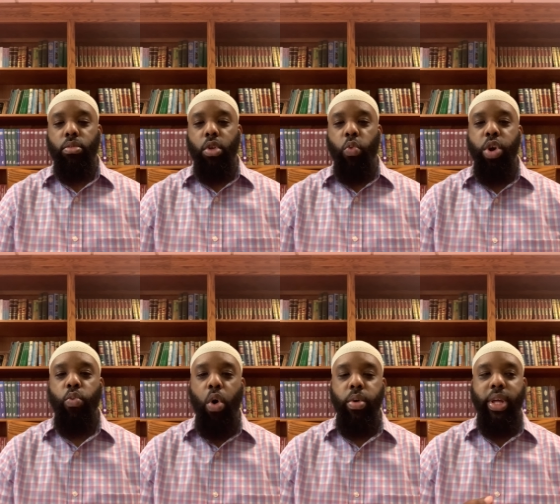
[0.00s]
we
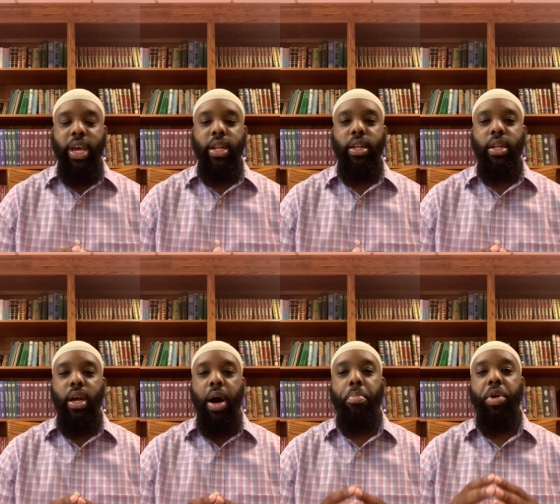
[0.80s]
won't get
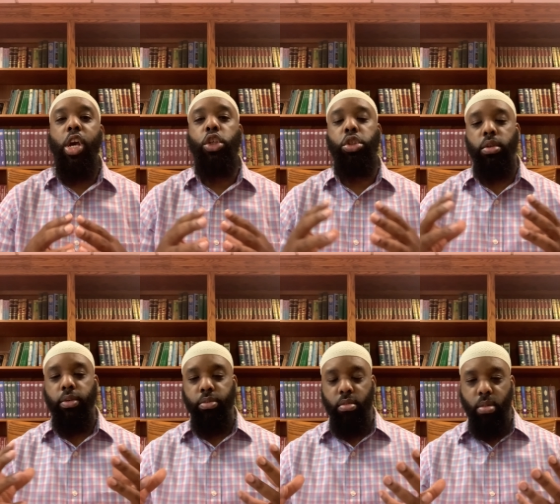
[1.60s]
a picture
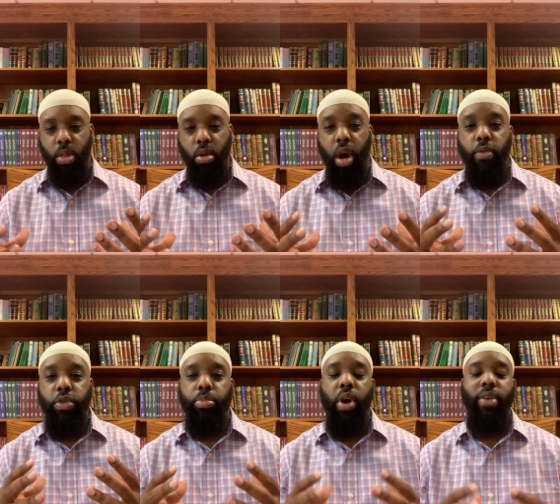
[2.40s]
of
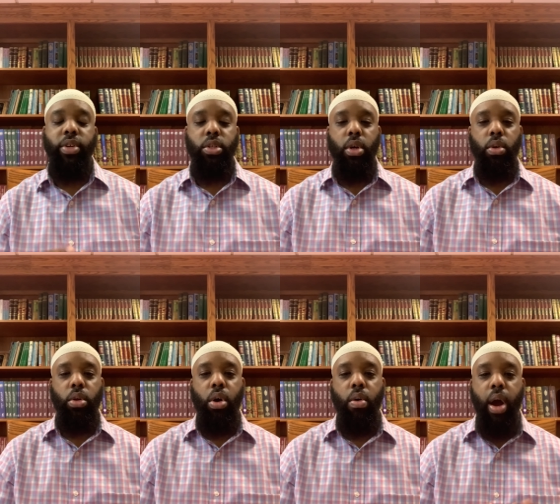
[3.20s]
the Prophet
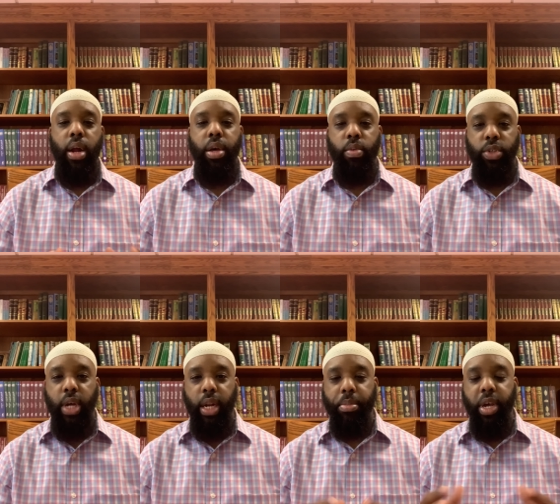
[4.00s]

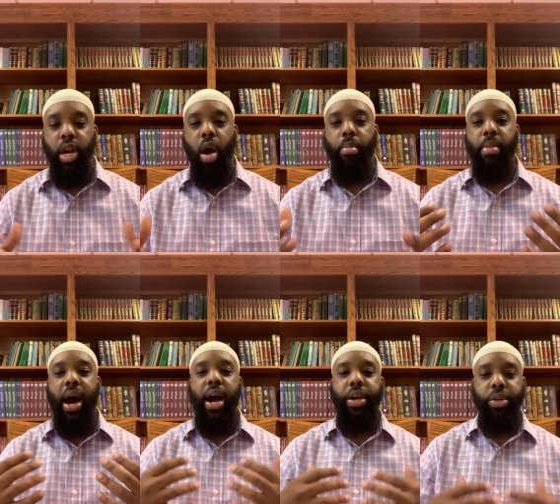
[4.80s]
wasallam in our
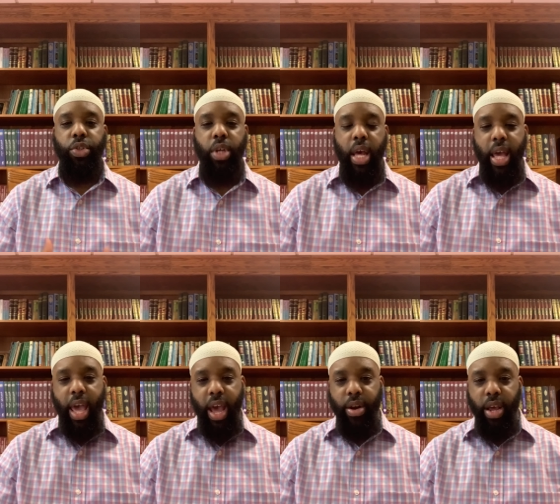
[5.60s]
minds
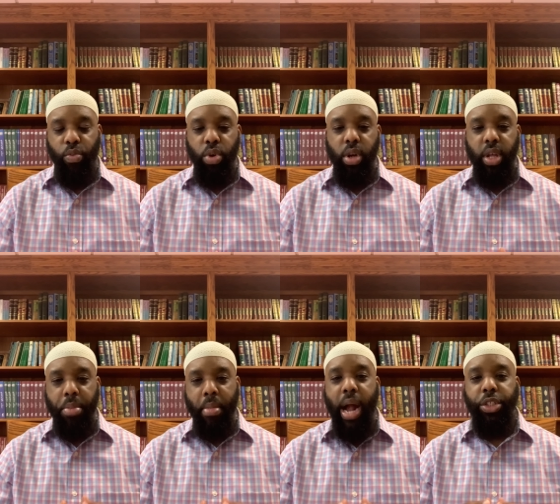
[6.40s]
and, and really
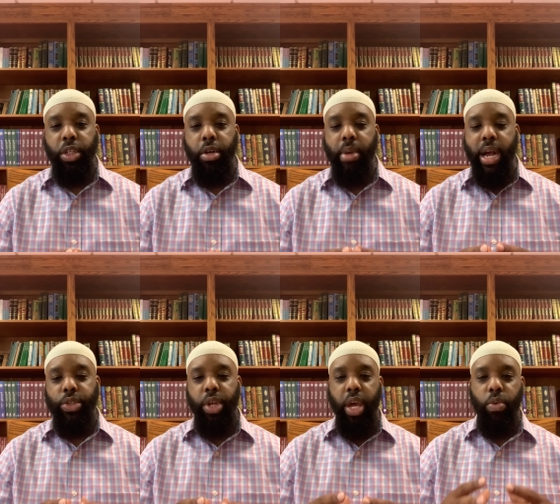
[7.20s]
imagine him
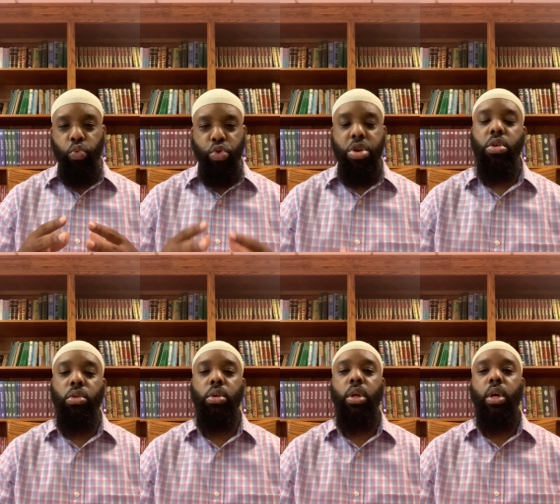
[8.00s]
as a
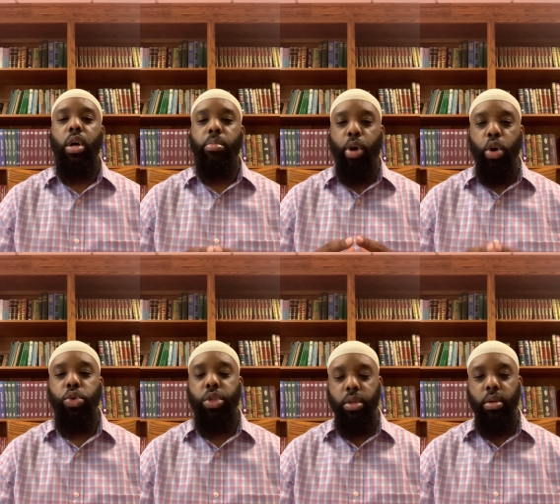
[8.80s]
real
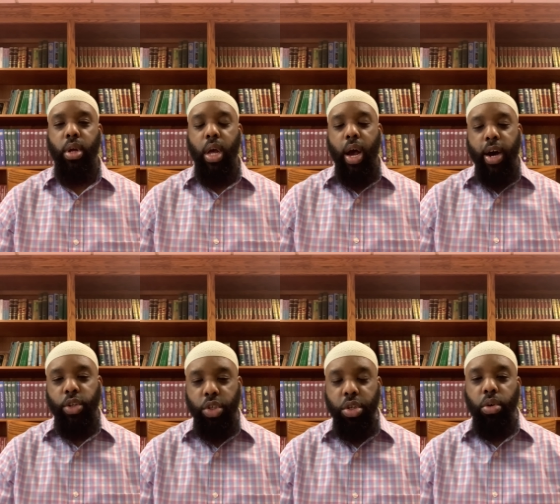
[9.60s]
person
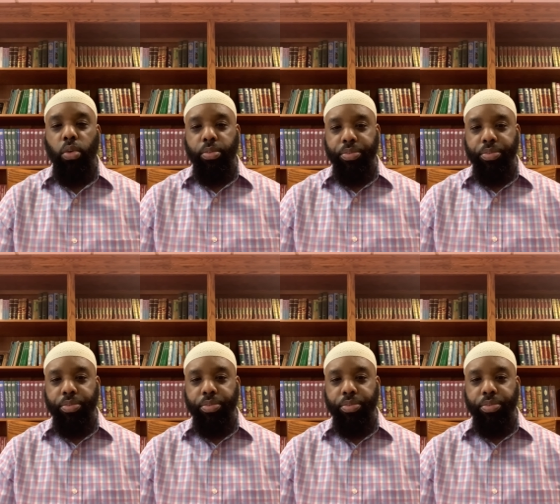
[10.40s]
until